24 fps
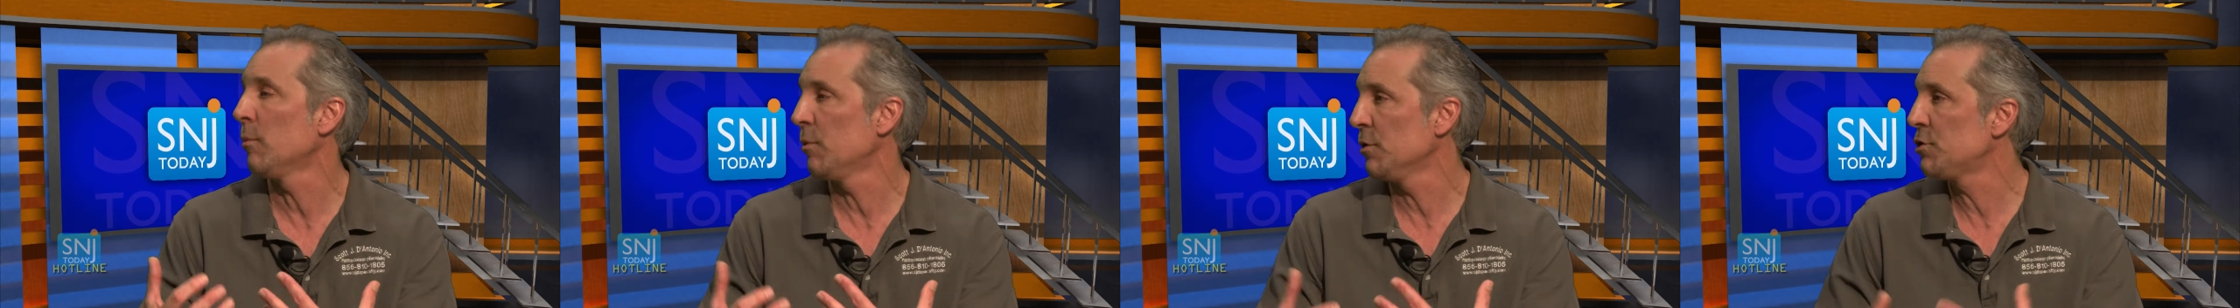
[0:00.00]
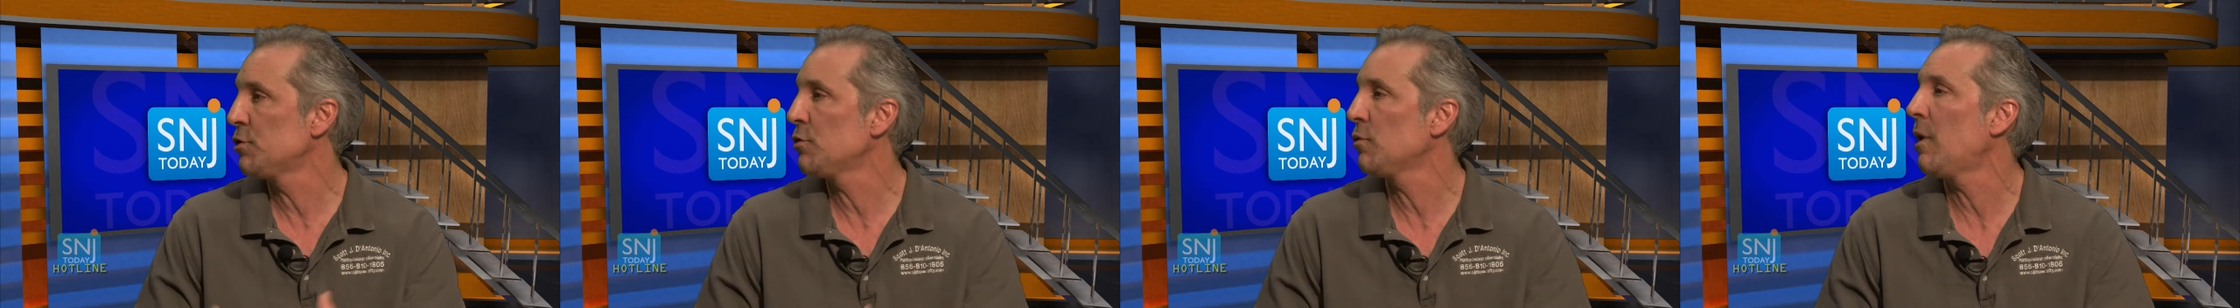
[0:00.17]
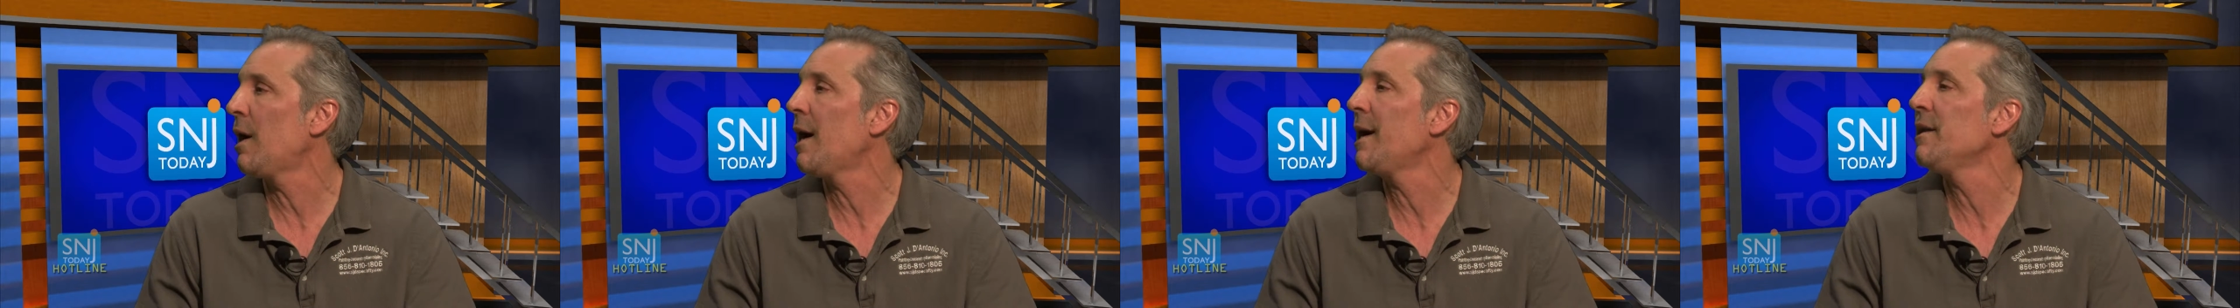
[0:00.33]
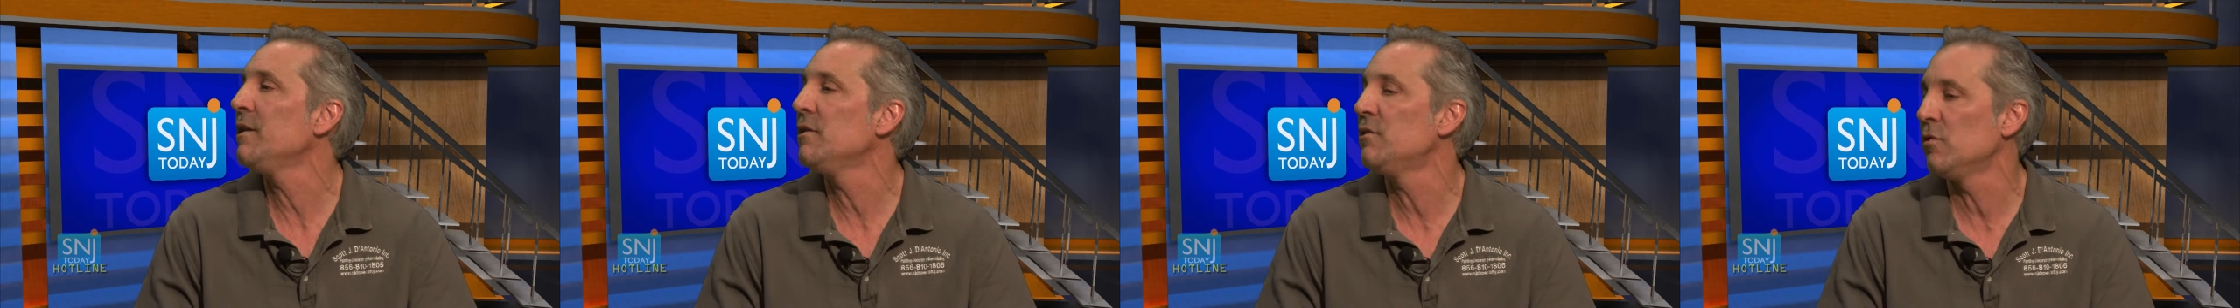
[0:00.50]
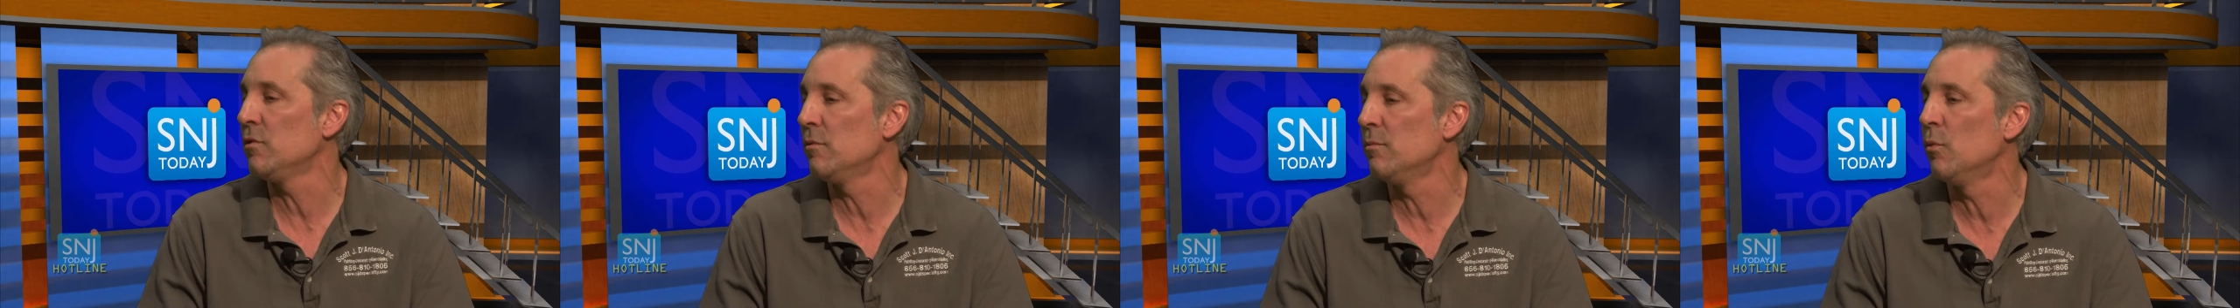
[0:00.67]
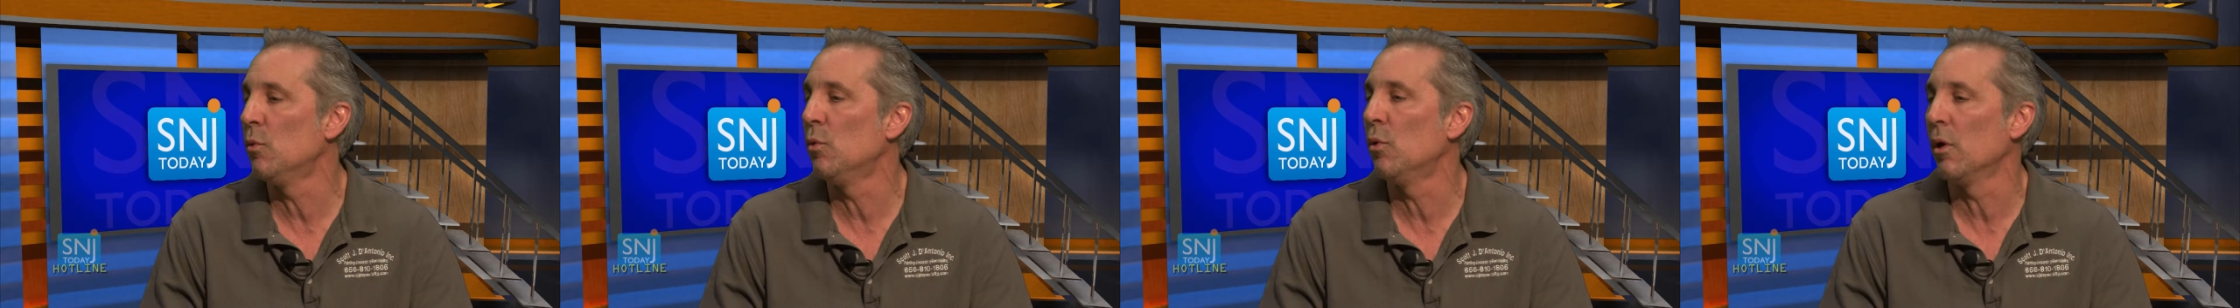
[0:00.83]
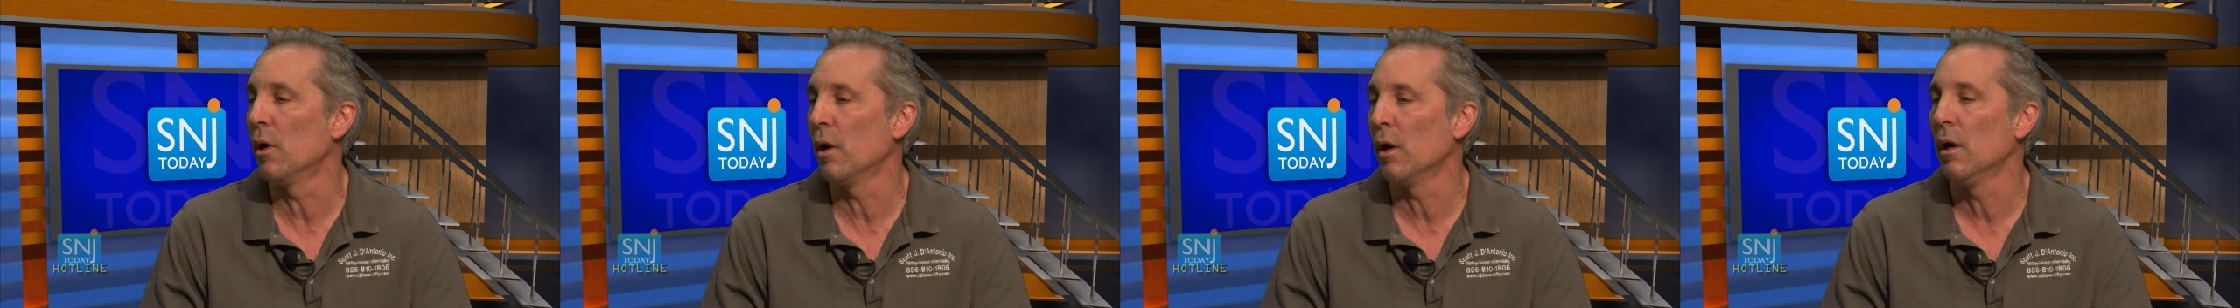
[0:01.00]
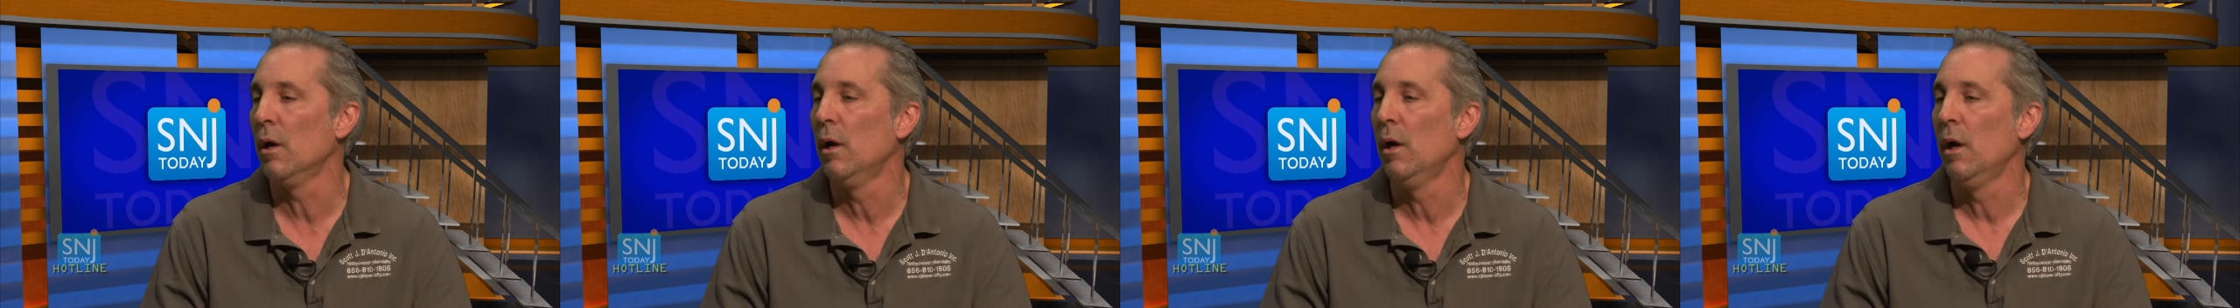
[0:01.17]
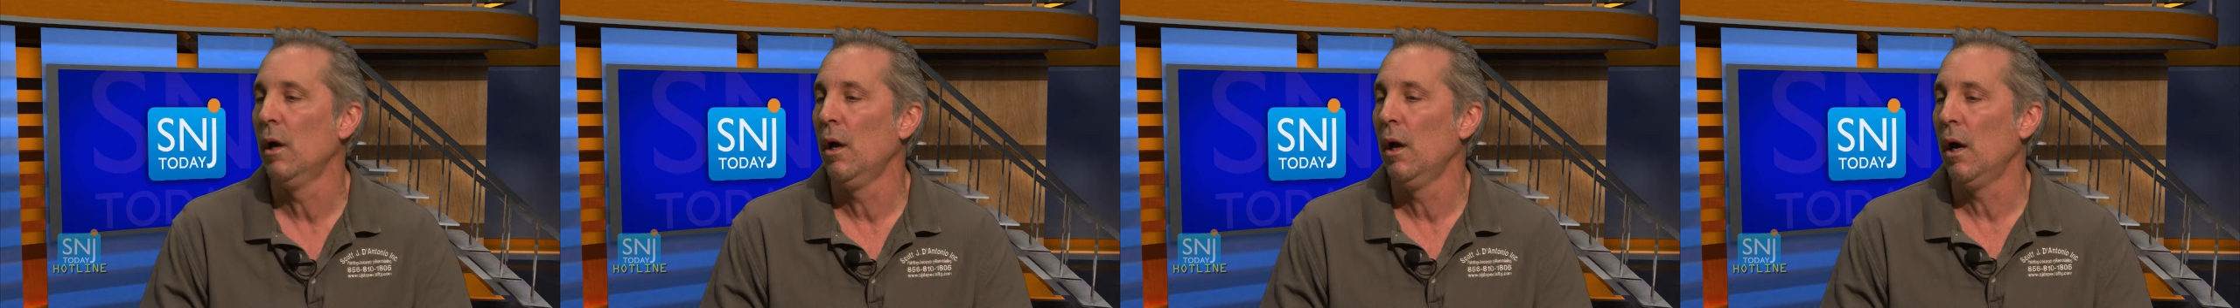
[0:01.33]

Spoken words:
We're trying to do more.